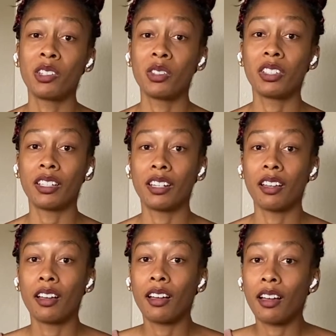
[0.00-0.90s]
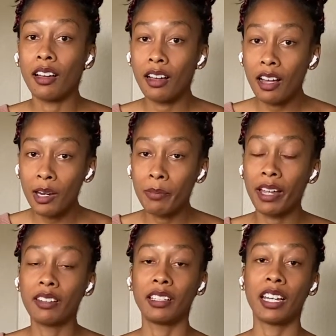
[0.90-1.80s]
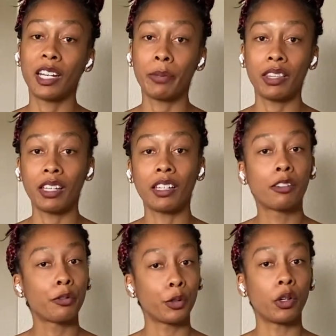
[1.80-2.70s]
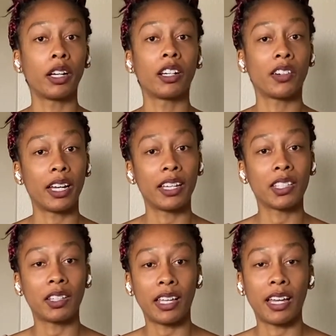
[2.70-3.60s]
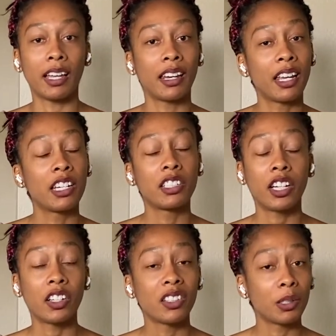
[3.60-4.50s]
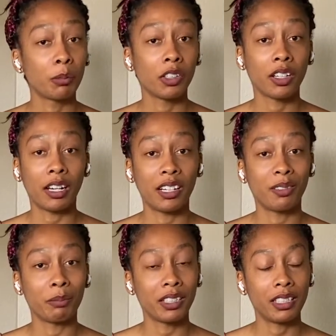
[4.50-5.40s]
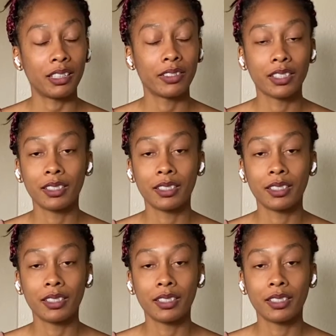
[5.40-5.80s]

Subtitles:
should automatically kind of be thinking of Freud, right? So they had shared similar kind of beliefs.